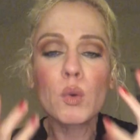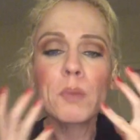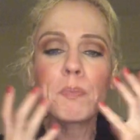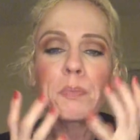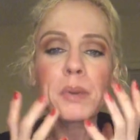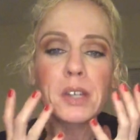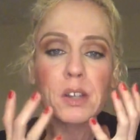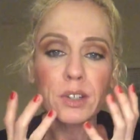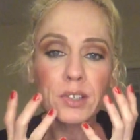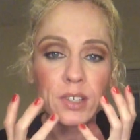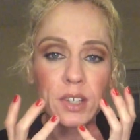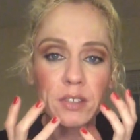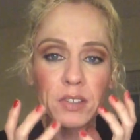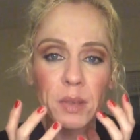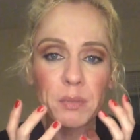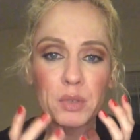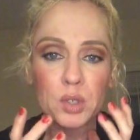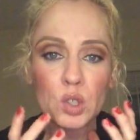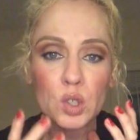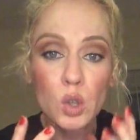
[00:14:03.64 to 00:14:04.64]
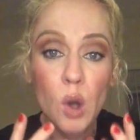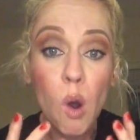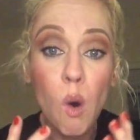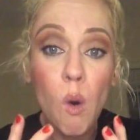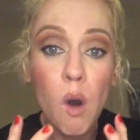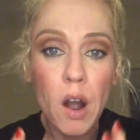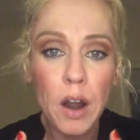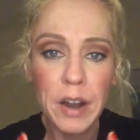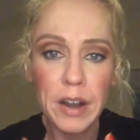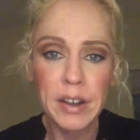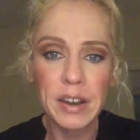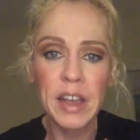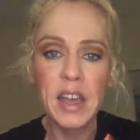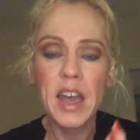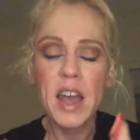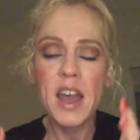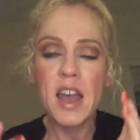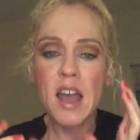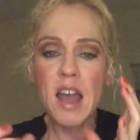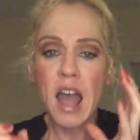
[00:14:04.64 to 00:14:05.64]
we beat ourselves up so hard.
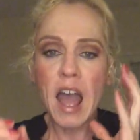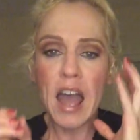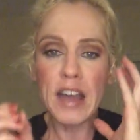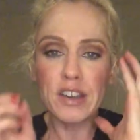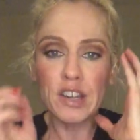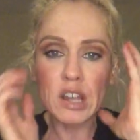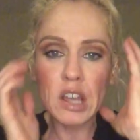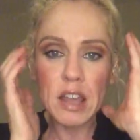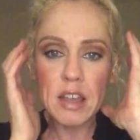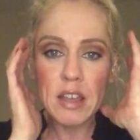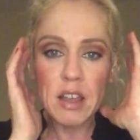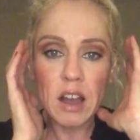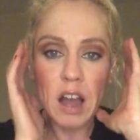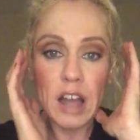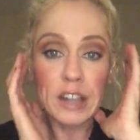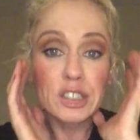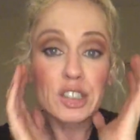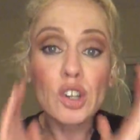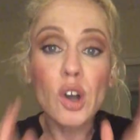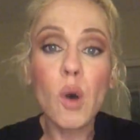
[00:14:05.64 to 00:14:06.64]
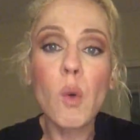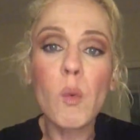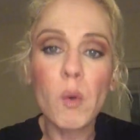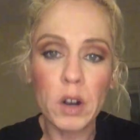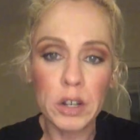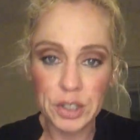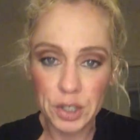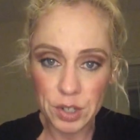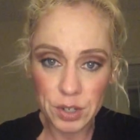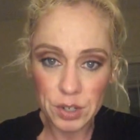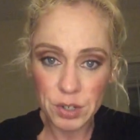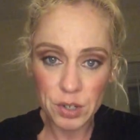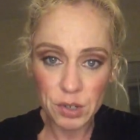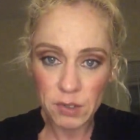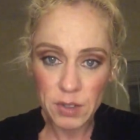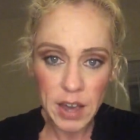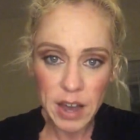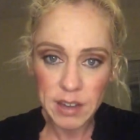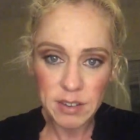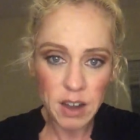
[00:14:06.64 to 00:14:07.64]
And I don't want you to do
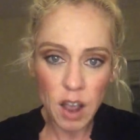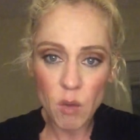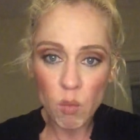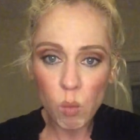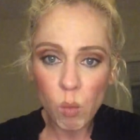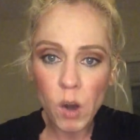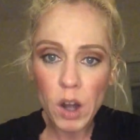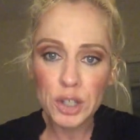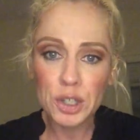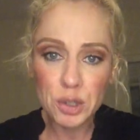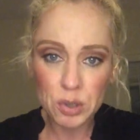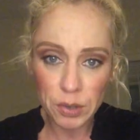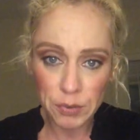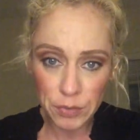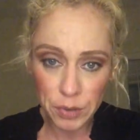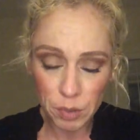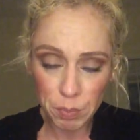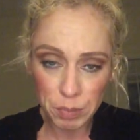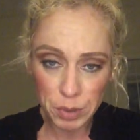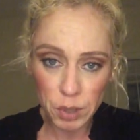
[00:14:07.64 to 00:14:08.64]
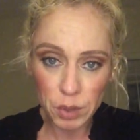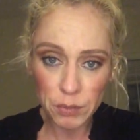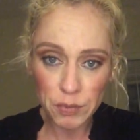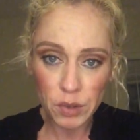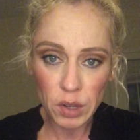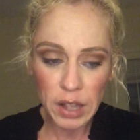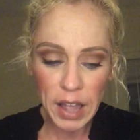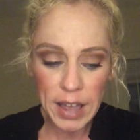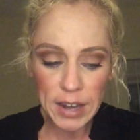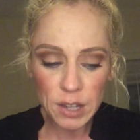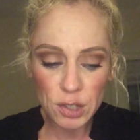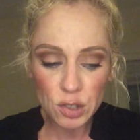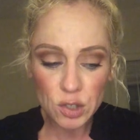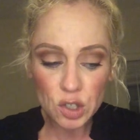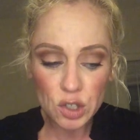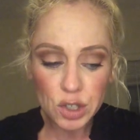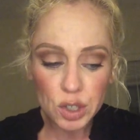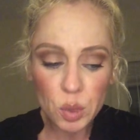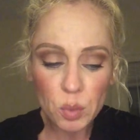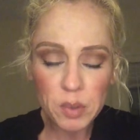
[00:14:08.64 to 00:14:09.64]
that. I want you to feel beautiful. And it's
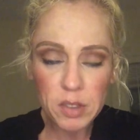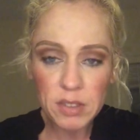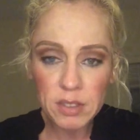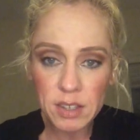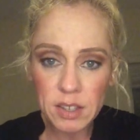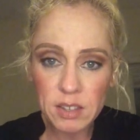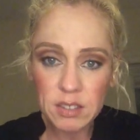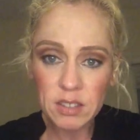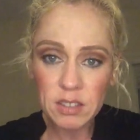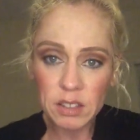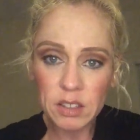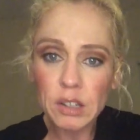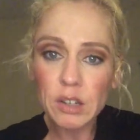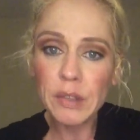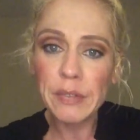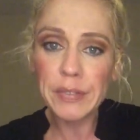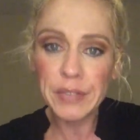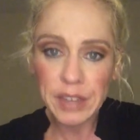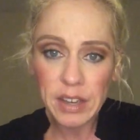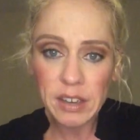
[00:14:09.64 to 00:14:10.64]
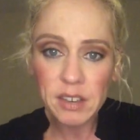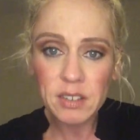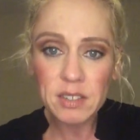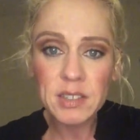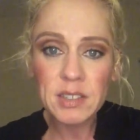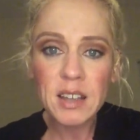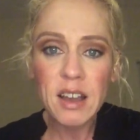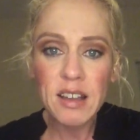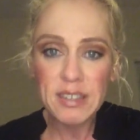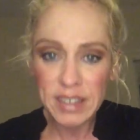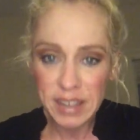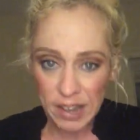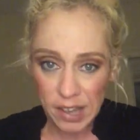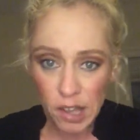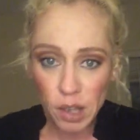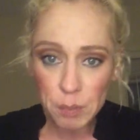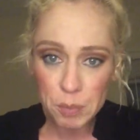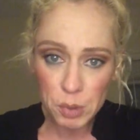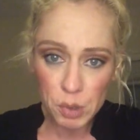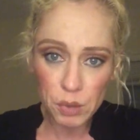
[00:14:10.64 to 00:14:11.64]
doing these little things that
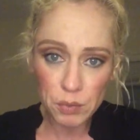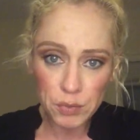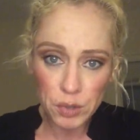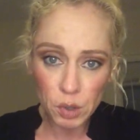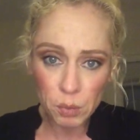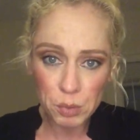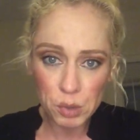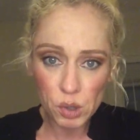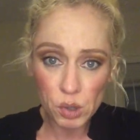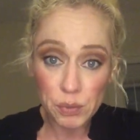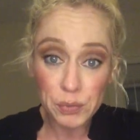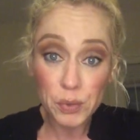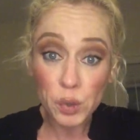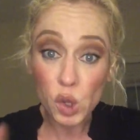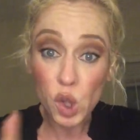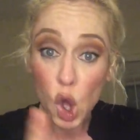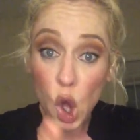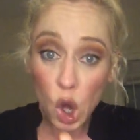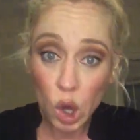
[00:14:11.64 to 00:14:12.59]
help you to feel beautiful.